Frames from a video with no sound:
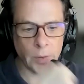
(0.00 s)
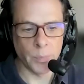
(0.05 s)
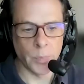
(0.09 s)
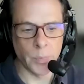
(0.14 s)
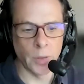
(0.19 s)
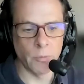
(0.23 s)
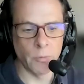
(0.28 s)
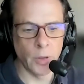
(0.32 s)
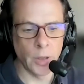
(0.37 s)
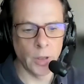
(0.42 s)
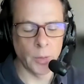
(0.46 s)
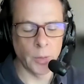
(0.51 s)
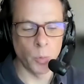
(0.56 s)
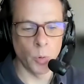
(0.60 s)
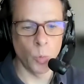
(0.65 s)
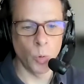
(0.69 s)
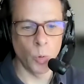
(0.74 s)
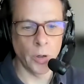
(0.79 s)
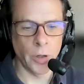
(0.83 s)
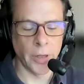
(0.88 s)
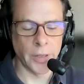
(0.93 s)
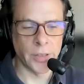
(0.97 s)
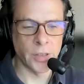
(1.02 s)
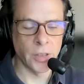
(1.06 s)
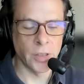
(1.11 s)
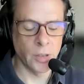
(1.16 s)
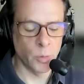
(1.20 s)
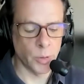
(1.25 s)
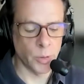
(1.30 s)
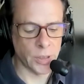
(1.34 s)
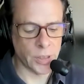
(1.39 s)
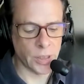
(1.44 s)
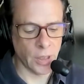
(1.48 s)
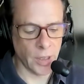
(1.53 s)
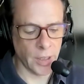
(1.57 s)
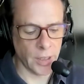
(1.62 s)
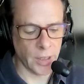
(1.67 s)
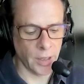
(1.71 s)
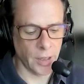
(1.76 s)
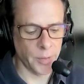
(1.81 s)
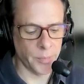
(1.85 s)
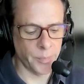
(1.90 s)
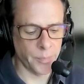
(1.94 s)
But really what I do is
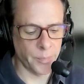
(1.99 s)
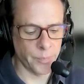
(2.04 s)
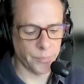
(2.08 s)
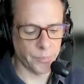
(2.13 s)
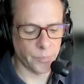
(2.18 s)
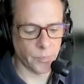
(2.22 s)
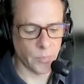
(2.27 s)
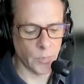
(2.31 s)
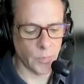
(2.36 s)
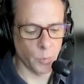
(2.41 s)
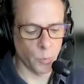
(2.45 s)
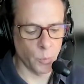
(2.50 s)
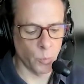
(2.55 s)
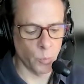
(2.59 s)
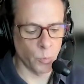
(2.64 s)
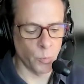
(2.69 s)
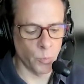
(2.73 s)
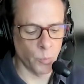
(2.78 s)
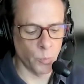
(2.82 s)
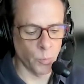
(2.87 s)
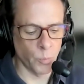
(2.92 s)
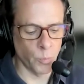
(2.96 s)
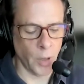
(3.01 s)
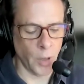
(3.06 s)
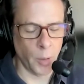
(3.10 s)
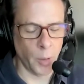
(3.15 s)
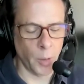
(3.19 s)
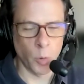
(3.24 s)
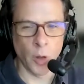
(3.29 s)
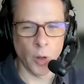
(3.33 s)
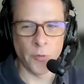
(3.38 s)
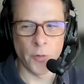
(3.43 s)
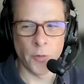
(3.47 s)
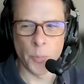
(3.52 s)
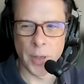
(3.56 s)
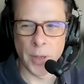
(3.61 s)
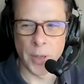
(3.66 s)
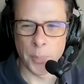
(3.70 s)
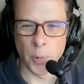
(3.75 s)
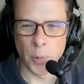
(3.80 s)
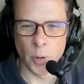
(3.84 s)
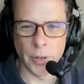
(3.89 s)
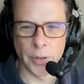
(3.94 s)
I will offer
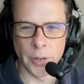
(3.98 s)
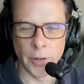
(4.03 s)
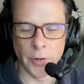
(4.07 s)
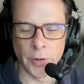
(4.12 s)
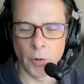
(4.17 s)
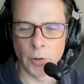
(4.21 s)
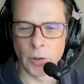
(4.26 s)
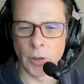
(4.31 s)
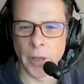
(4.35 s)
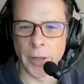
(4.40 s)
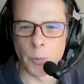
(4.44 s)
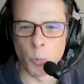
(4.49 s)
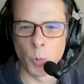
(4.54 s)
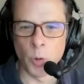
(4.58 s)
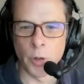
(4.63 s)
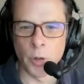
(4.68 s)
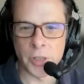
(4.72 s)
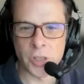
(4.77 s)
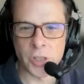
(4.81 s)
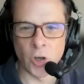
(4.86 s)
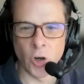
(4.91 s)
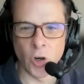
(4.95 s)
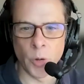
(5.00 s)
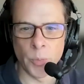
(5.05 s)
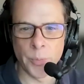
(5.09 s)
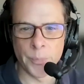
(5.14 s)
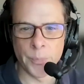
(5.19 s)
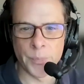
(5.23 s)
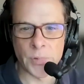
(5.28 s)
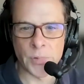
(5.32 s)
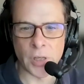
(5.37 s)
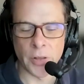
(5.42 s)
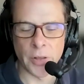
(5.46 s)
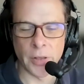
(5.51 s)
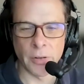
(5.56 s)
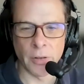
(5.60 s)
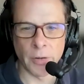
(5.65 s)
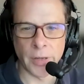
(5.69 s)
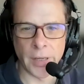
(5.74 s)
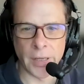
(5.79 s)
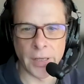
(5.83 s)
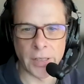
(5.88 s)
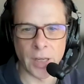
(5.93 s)
people an online workshop so that
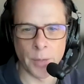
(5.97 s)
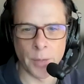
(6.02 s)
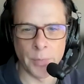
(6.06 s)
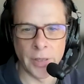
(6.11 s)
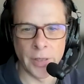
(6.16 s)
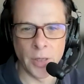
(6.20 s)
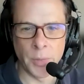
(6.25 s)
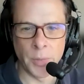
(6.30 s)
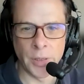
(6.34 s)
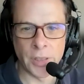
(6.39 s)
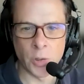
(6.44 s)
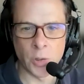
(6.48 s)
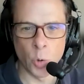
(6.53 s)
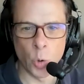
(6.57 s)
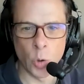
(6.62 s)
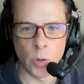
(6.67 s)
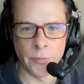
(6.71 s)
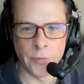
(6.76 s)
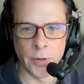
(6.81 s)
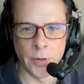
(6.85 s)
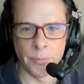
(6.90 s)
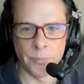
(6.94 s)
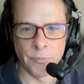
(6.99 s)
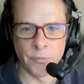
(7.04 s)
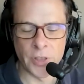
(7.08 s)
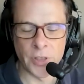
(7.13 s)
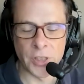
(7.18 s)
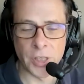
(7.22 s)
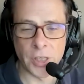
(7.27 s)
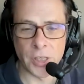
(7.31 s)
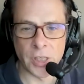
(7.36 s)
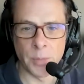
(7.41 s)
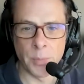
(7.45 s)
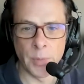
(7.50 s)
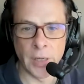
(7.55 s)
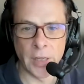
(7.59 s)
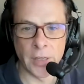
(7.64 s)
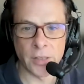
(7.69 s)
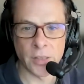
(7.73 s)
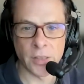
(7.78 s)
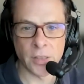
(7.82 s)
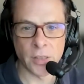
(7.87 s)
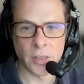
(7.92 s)
they'll get to come and hear me talk for 60
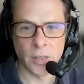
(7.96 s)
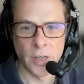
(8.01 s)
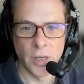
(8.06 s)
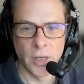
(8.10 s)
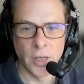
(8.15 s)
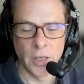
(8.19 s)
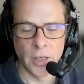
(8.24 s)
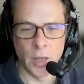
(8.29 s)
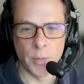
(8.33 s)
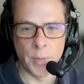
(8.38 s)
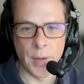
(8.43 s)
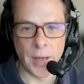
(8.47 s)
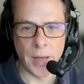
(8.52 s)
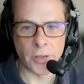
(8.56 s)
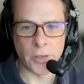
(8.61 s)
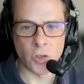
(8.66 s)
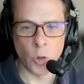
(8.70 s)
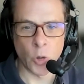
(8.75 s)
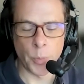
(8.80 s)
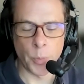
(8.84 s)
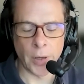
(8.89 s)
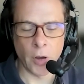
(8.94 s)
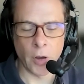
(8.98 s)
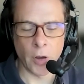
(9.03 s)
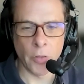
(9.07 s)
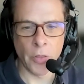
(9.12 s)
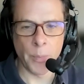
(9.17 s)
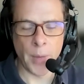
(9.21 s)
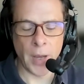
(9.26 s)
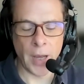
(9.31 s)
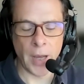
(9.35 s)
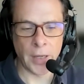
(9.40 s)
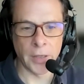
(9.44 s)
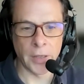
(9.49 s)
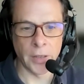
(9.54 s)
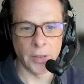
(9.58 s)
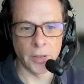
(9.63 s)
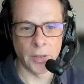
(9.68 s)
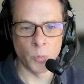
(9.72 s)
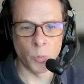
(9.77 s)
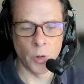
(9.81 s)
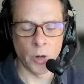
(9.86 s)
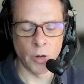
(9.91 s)
minutes about a topic on the
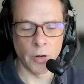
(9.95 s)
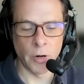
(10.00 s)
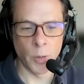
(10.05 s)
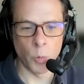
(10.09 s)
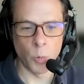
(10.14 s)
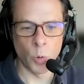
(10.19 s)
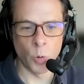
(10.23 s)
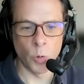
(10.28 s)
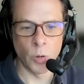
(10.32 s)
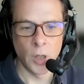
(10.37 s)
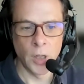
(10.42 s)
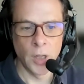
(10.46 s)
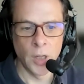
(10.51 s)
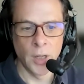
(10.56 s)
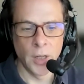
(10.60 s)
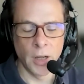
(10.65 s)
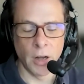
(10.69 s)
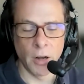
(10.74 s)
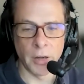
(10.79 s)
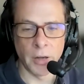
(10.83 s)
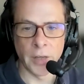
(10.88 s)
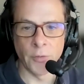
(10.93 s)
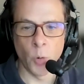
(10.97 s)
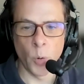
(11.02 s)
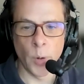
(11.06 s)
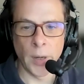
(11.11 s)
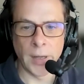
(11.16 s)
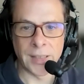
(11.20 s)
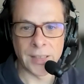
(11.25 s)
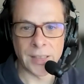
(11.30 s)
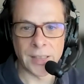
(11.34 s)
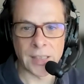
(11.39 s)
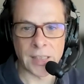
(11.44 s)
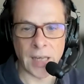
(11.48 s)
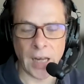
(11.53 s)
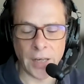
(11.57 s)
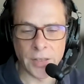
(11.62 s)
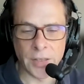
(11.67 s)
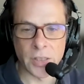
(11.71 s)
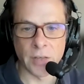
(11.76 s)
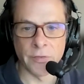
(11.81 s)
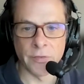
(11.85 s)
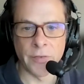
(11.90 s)
market where I'll give away
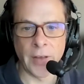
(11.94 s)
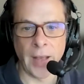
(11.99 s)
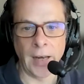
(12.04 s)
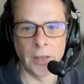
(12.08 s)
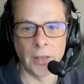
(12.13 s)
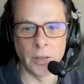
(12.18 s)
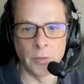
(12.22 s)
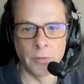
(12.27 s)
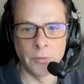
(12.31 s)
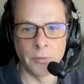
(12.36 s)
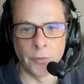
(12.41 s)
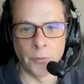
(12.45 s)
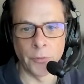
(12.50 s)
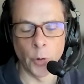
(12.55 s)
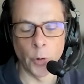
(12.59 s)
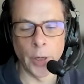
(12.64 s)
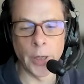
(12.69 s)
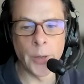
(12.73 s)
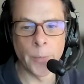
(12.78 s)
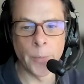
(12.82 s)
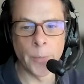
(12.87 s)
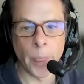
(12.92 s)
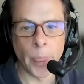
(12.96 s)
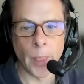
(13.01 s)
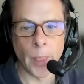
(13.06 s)
tons of value for free.